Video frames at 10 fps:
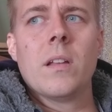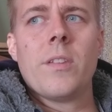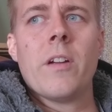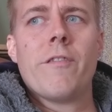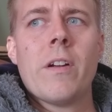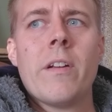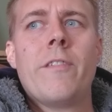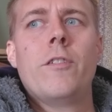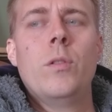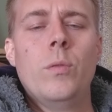there are very
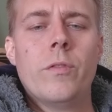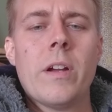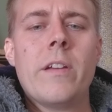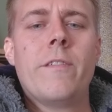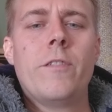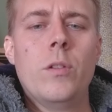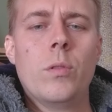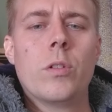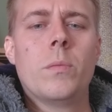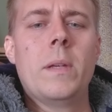few, very
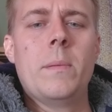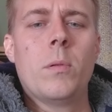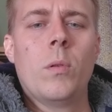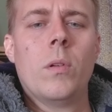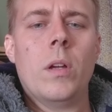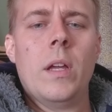few good people